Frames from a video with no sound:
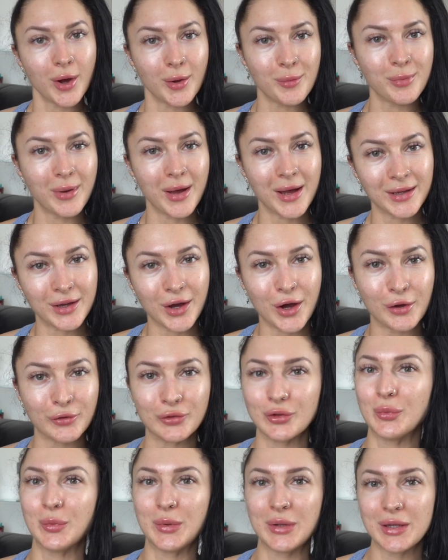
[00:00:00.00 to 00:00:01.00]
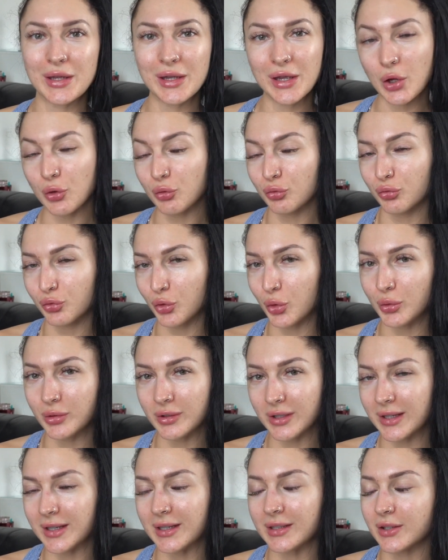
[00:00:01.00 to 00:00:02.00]
I'm back after being
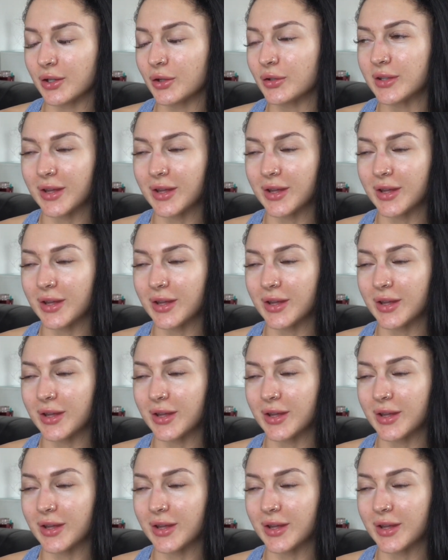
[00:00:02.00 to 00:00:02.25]
rudely, no,